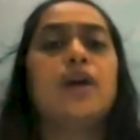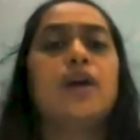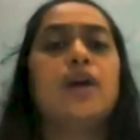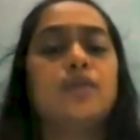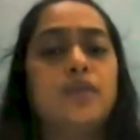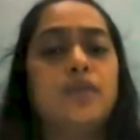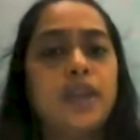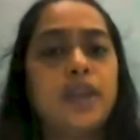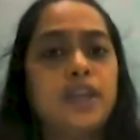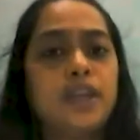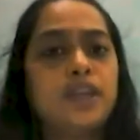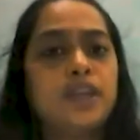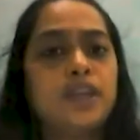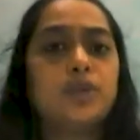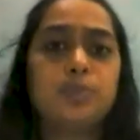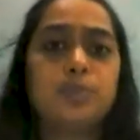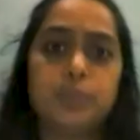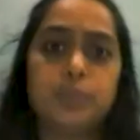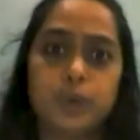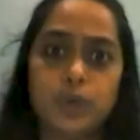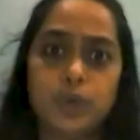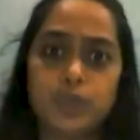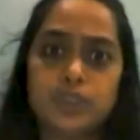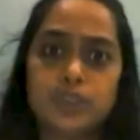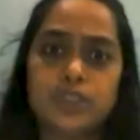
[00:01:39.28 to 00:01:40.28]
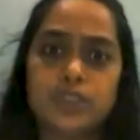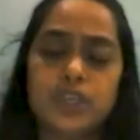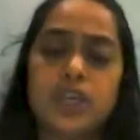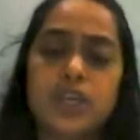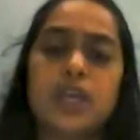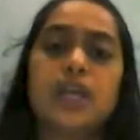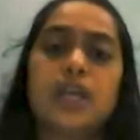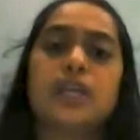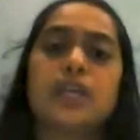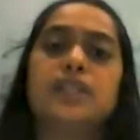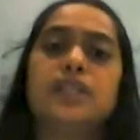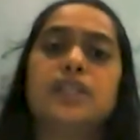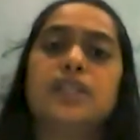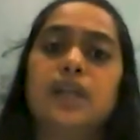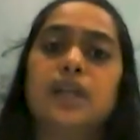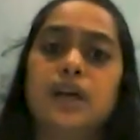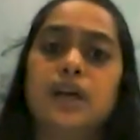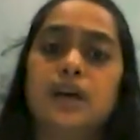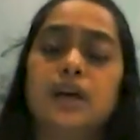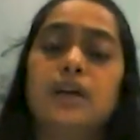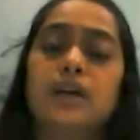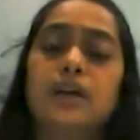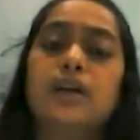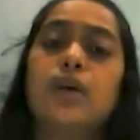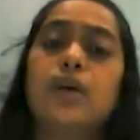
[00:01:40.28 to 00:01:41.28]
When you put
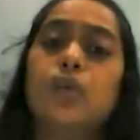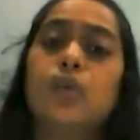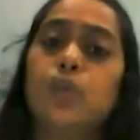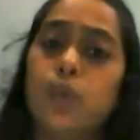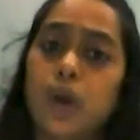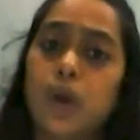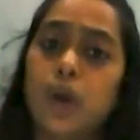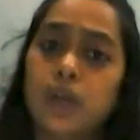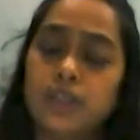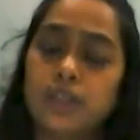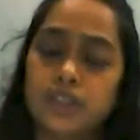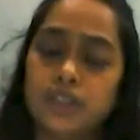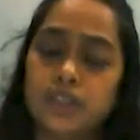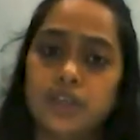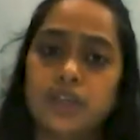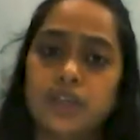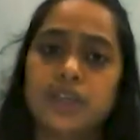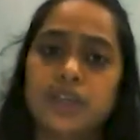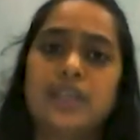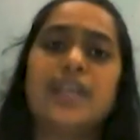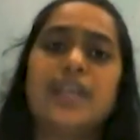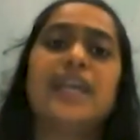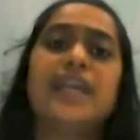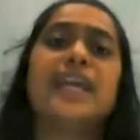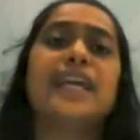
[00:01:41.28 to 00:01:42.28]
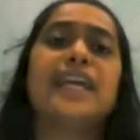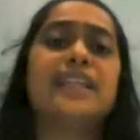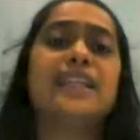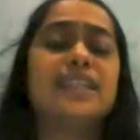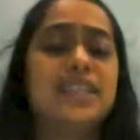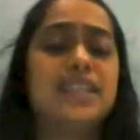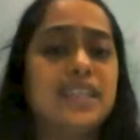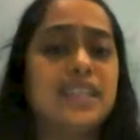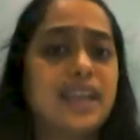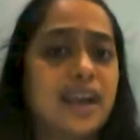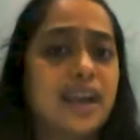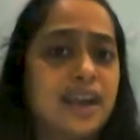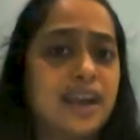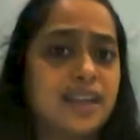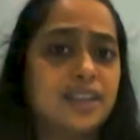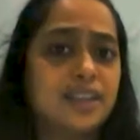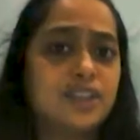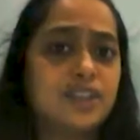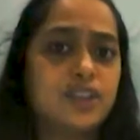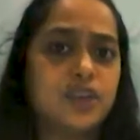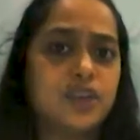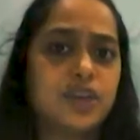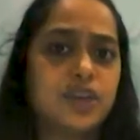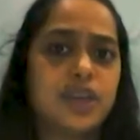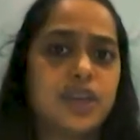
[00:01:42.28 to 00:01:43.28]
the water in the
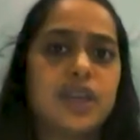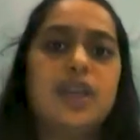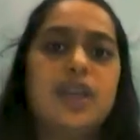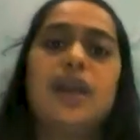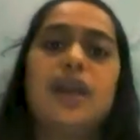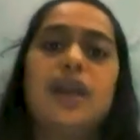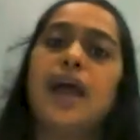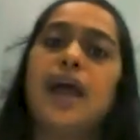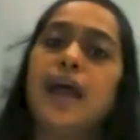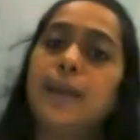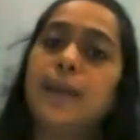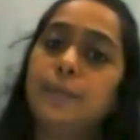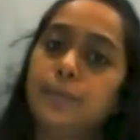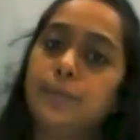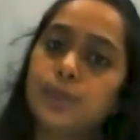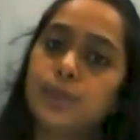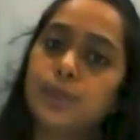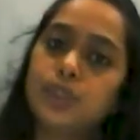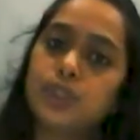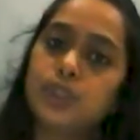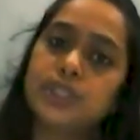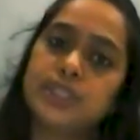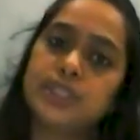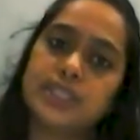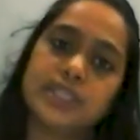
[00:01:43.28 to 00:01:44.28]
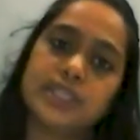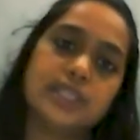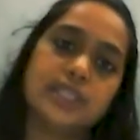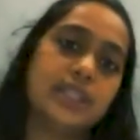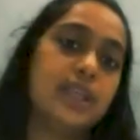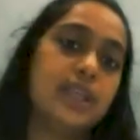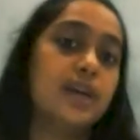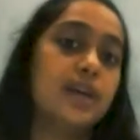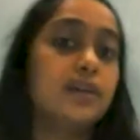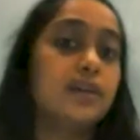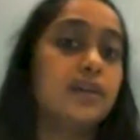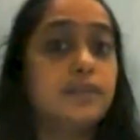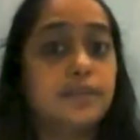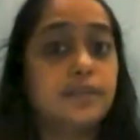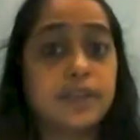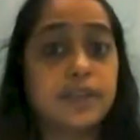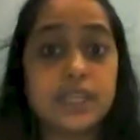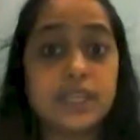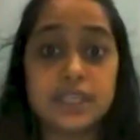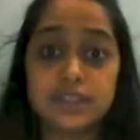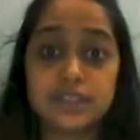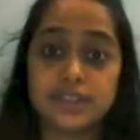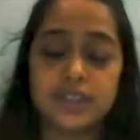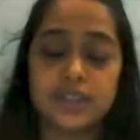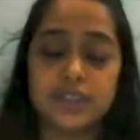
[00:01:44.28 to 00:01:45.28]
ice tray and put it in the
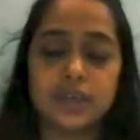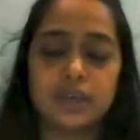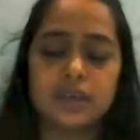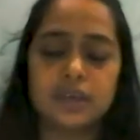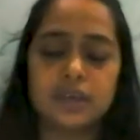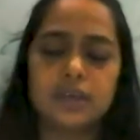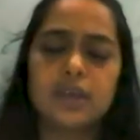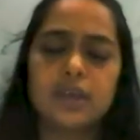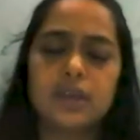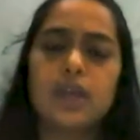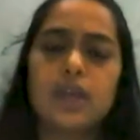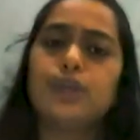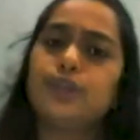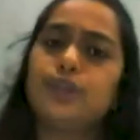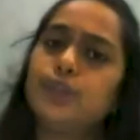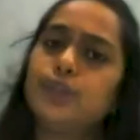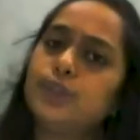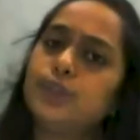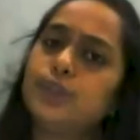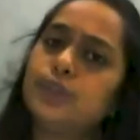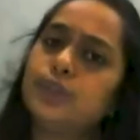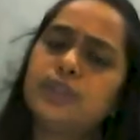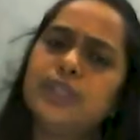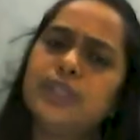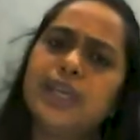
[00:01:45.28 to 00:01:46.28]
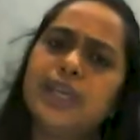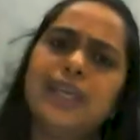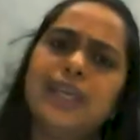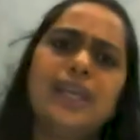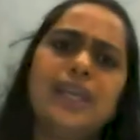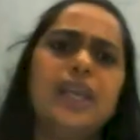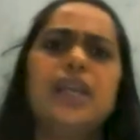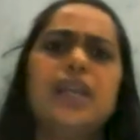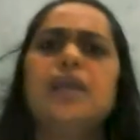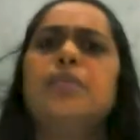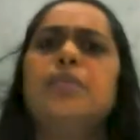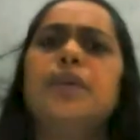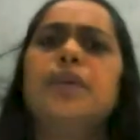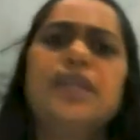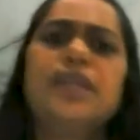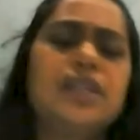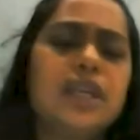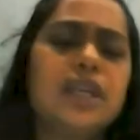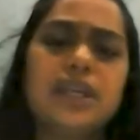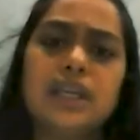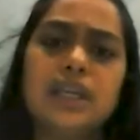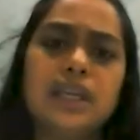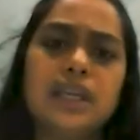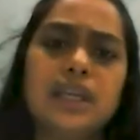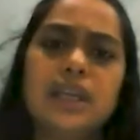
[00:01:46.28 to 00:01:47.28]
freezer, do you think
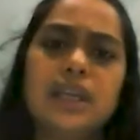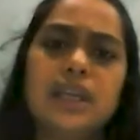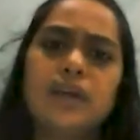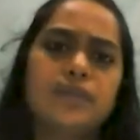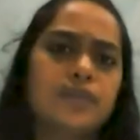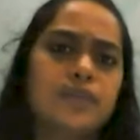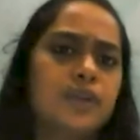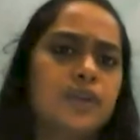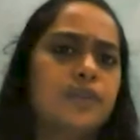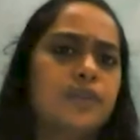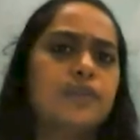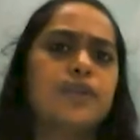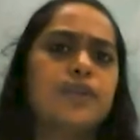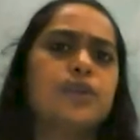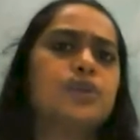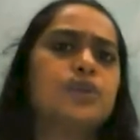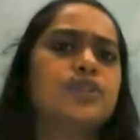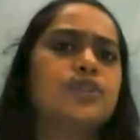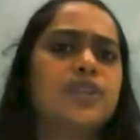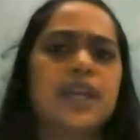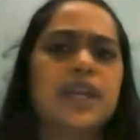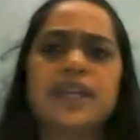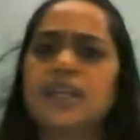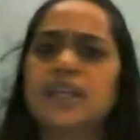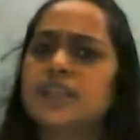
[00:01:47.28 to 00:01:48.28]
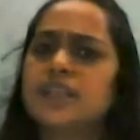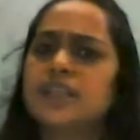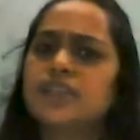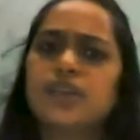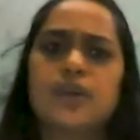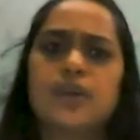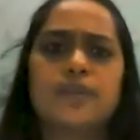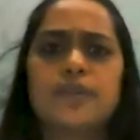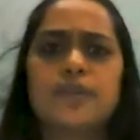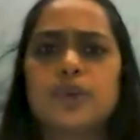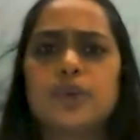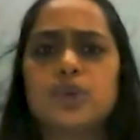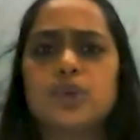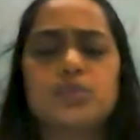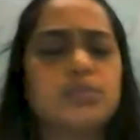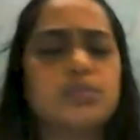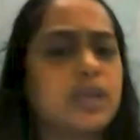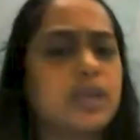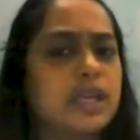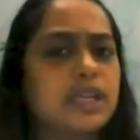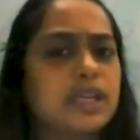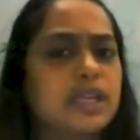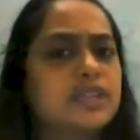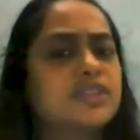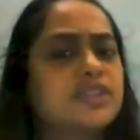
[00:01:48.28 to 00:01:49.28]
immediately after few seconds or few
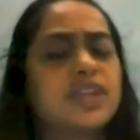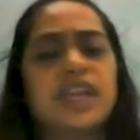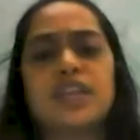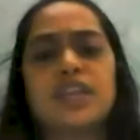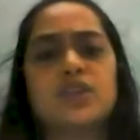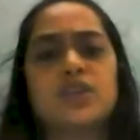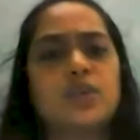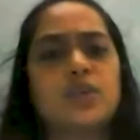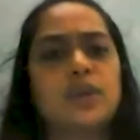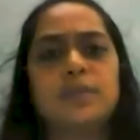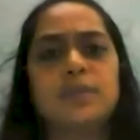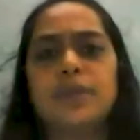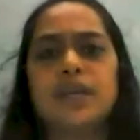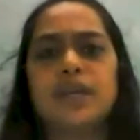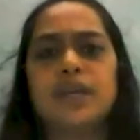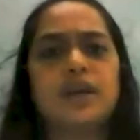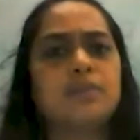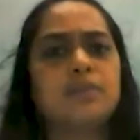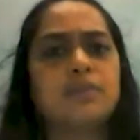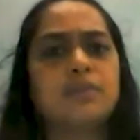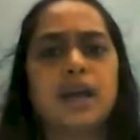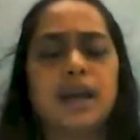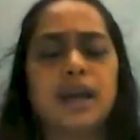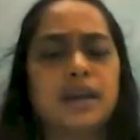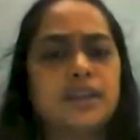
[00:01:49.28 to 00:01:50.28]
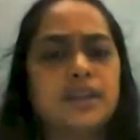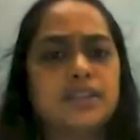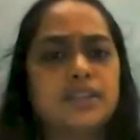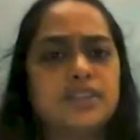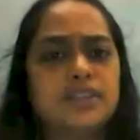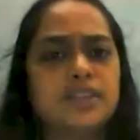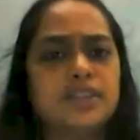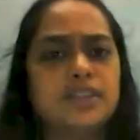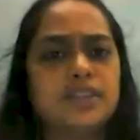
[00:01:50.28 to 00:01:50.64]
minutes it will become ice?